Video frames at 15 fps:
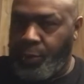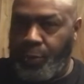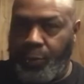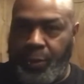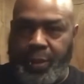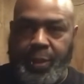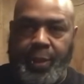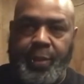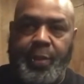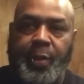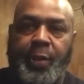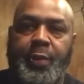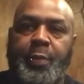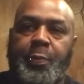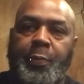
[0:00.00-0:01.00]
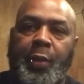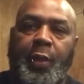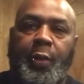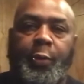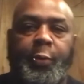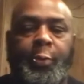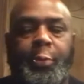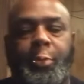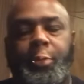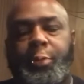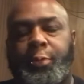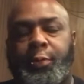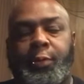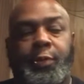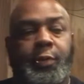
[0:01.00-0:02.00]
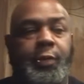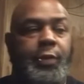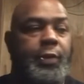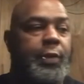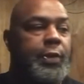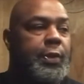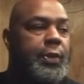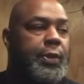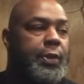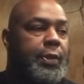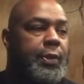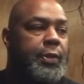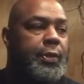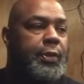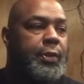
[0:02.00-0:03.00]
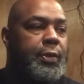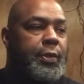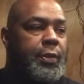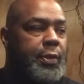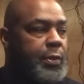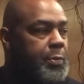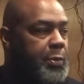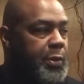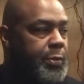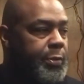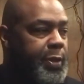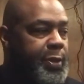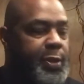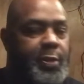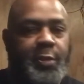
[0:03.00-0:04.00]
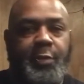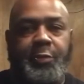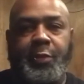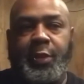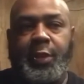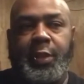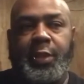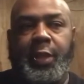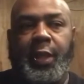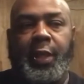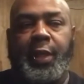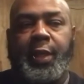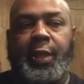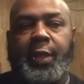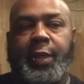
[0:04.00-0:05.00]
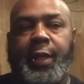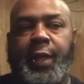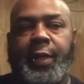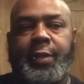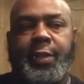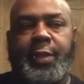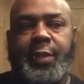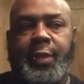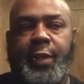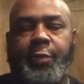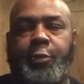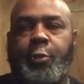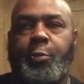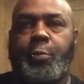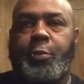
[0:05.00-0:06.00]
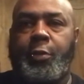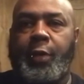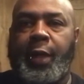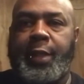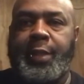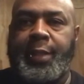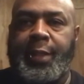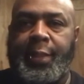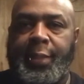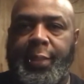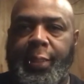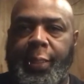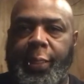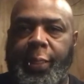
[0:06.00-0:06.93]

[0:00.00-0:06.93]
once I start tomorrow, it's going to be a race to the finish line. I got several projects that I